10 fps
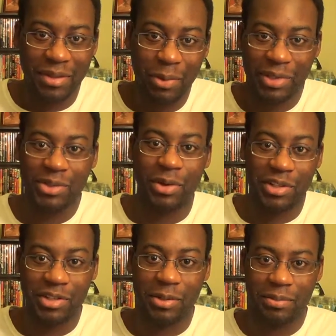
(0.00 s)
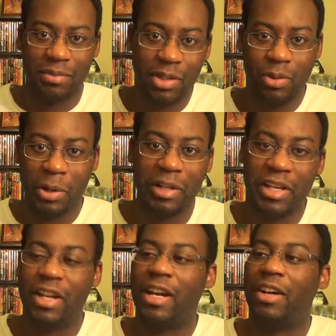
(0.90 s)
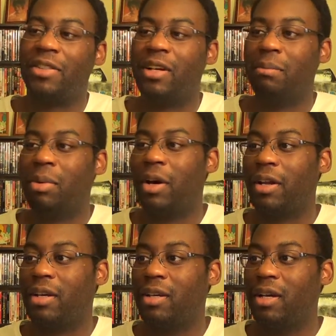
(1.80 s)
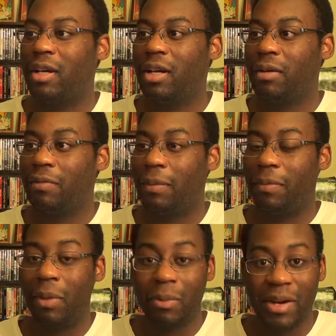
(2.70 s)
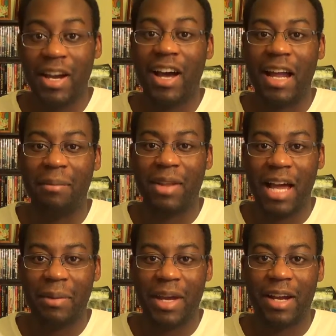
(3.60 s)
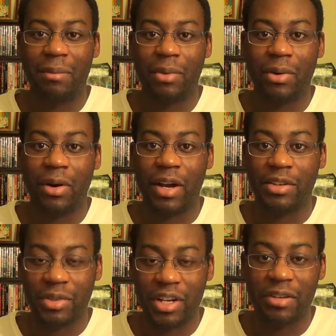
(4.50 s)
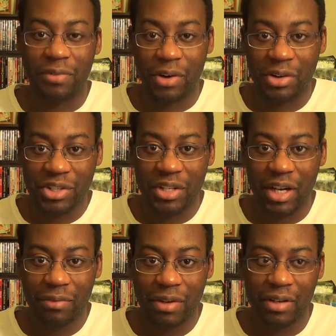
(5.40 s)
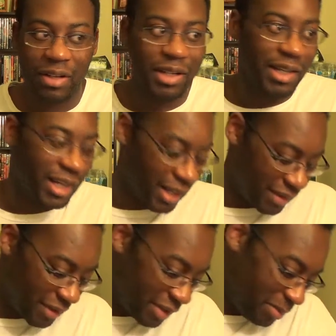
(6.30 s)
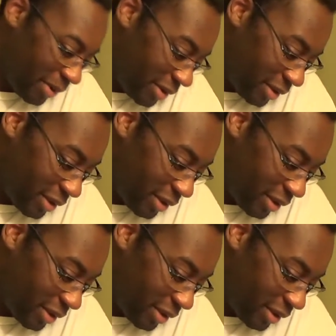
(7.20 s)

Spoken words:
story just to quickly get it out there. But for what we got, I'm glad we got a more intricate version of it. And this printer